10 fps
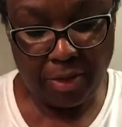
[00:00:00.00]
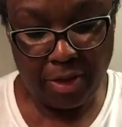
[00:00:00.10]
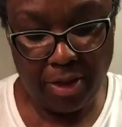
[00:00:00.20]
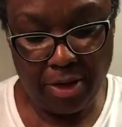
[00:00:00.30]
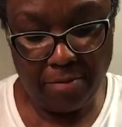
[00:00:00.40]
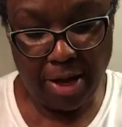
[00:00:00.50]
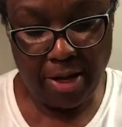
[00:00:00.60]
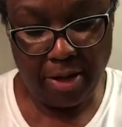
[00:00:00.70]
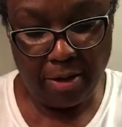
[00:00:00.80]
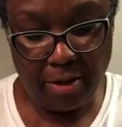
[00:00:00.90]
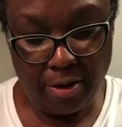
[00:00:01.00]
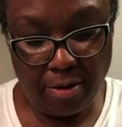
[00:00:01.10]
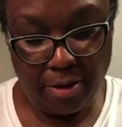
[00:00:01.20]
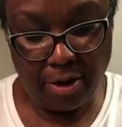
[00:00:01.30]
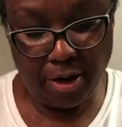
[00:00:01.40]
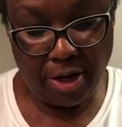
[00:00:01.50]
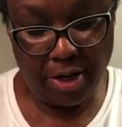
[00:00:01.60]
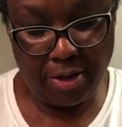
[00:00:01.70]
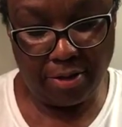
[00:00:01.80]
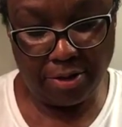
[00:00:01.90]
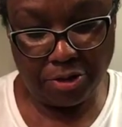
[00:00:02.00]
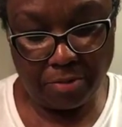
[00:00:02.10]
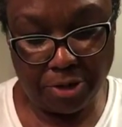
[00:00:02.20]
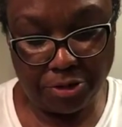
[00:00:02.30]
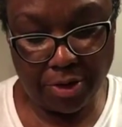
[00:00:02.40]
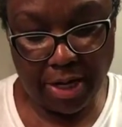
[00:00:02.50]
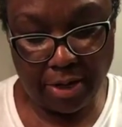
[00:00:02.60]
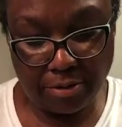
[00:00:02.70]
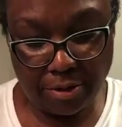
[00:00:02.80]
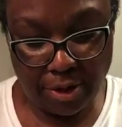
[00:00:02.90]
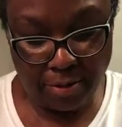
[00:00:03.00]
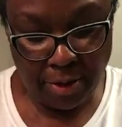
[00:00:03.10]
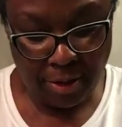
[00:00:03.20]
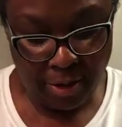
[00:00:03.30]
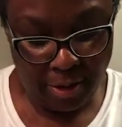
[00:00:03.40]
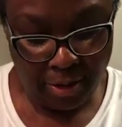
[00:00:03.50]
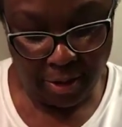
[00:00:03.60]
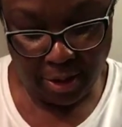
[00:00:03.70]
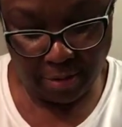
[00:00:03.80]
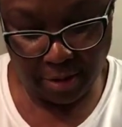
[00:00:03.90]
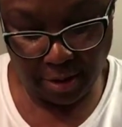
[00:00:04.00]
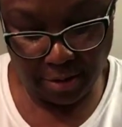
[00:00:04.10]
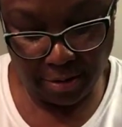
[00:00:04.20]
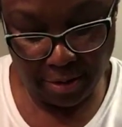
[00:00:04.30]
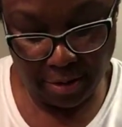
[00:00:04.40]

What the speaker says: anyway, they're in the dishwasher now, so there we go.